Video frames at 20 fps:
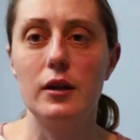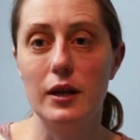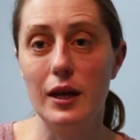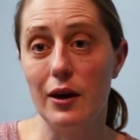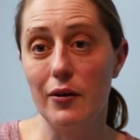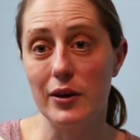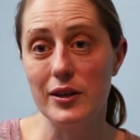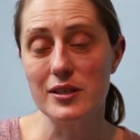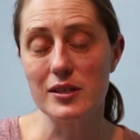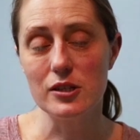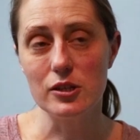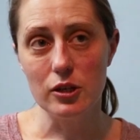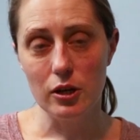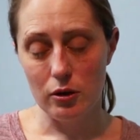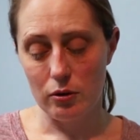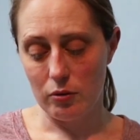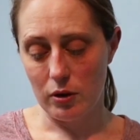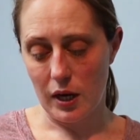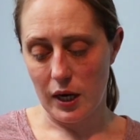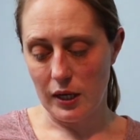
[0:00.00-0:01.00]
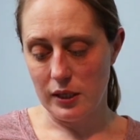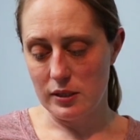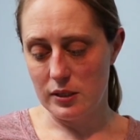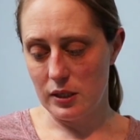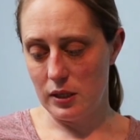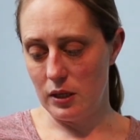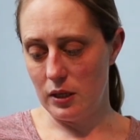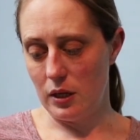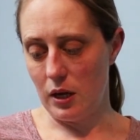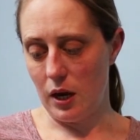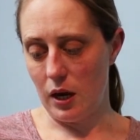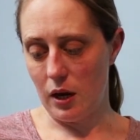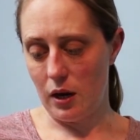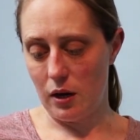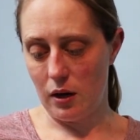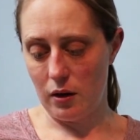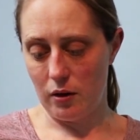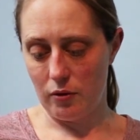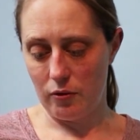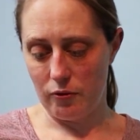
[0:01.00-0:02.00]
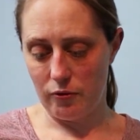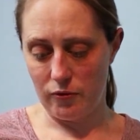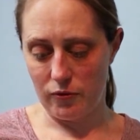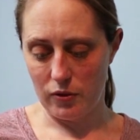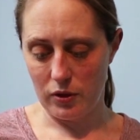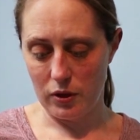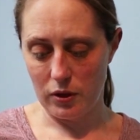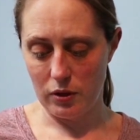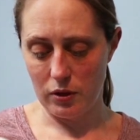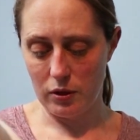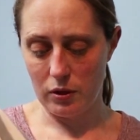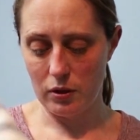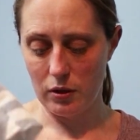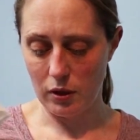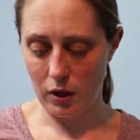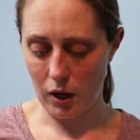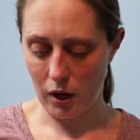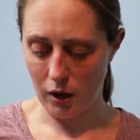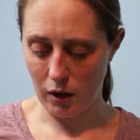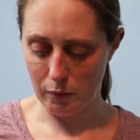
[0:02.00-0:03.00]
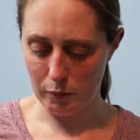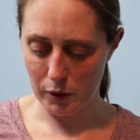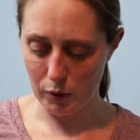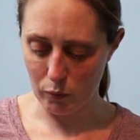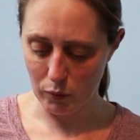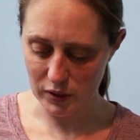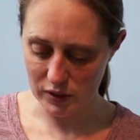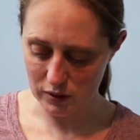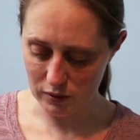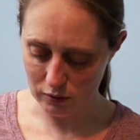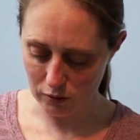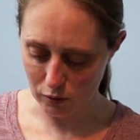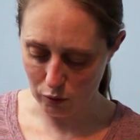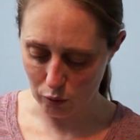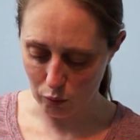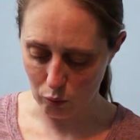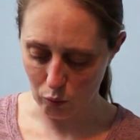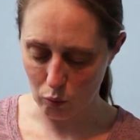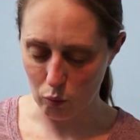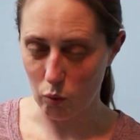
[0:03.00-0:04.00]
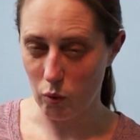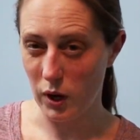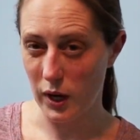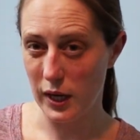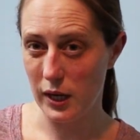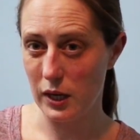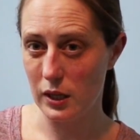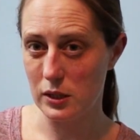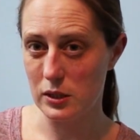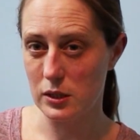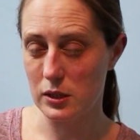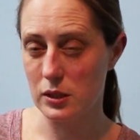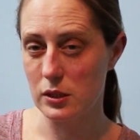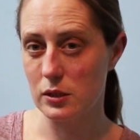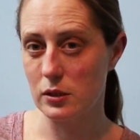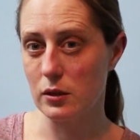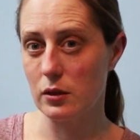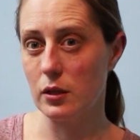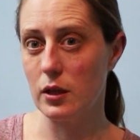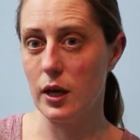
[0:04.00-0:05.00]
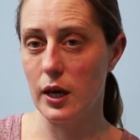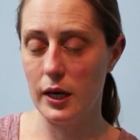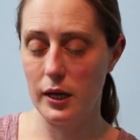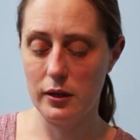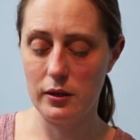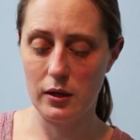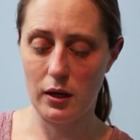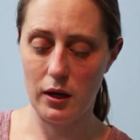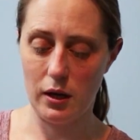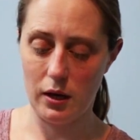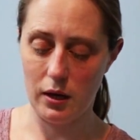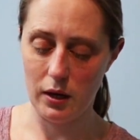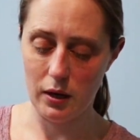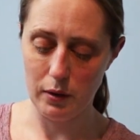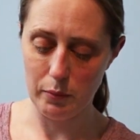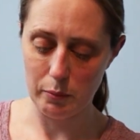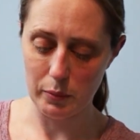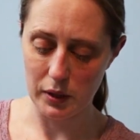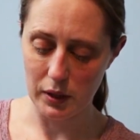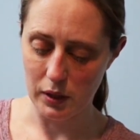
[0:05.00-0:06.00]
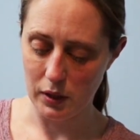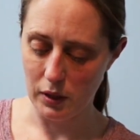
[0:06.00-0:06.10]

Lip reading: Now, as a note, I did have, it wasn't quite lined up,